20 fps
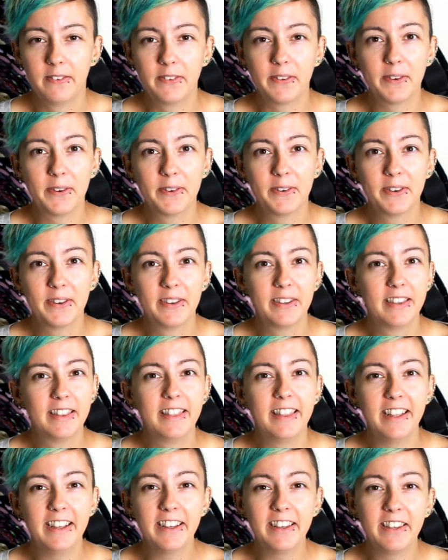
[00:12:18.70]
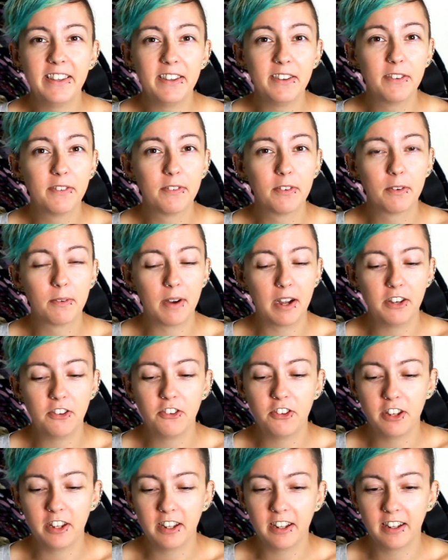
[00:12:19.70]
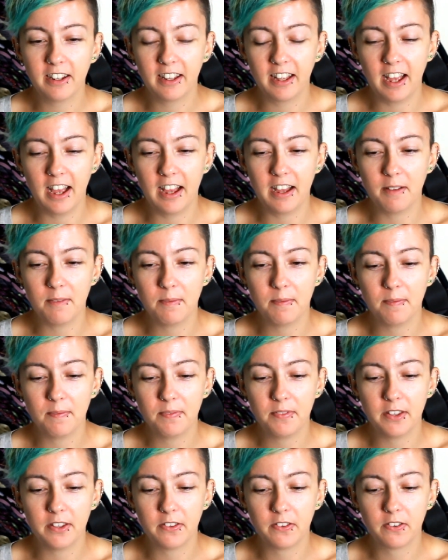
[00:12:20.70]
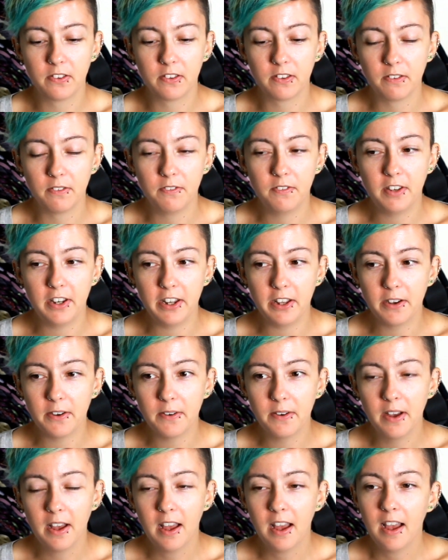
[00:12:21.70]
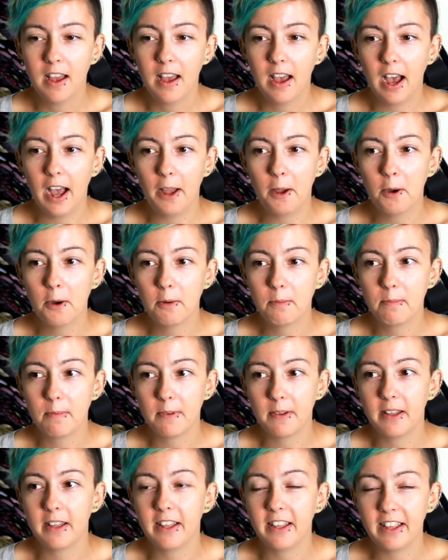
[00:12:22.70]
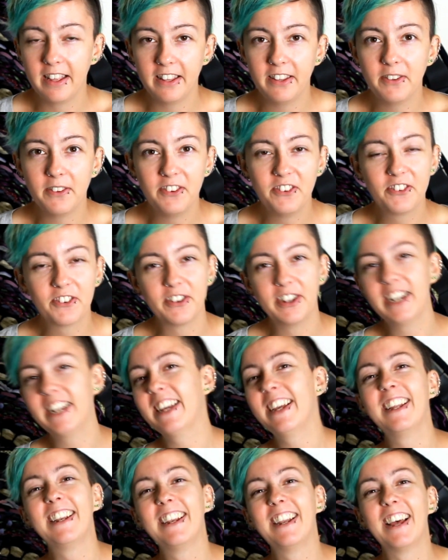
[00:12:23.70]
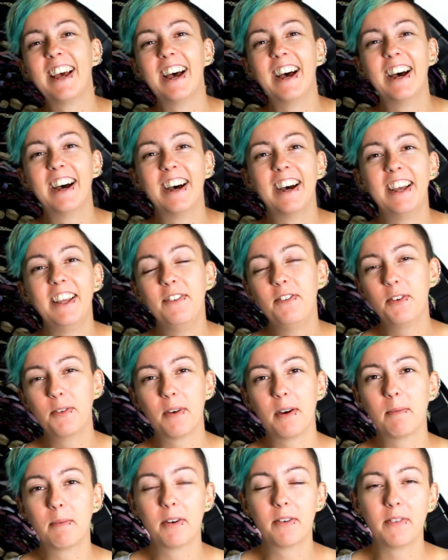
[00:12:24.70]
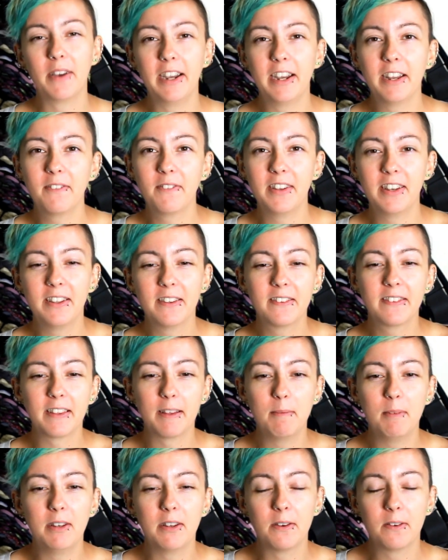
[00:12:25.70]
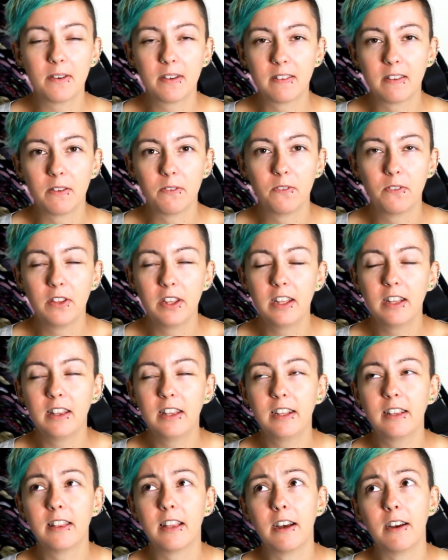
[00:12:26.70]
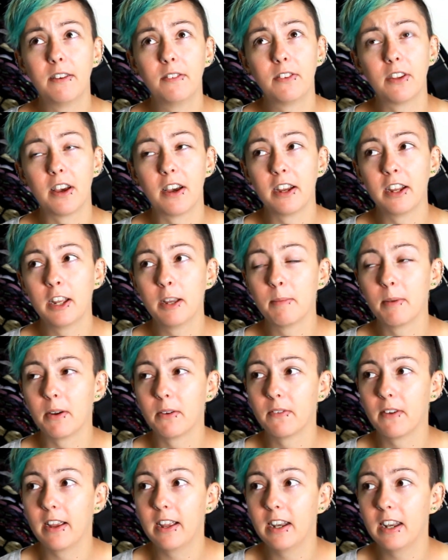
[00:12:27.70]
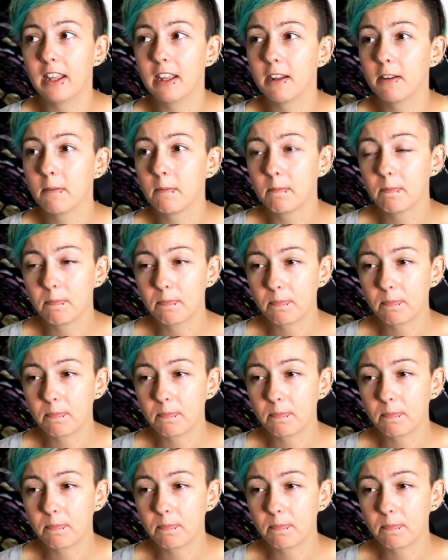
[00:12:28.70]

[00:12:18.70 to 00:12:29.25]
So thank you for watching this video. I hope you enjoyed it. If you want more writing videos, let me know, because I really love talking about writing.